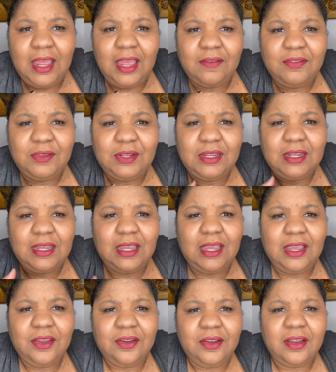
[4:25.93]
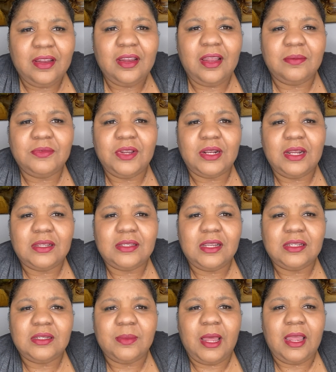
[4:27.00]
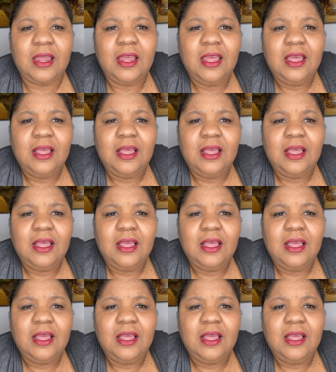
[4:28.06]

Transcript: If you look here, I'm trying not to touch the mic.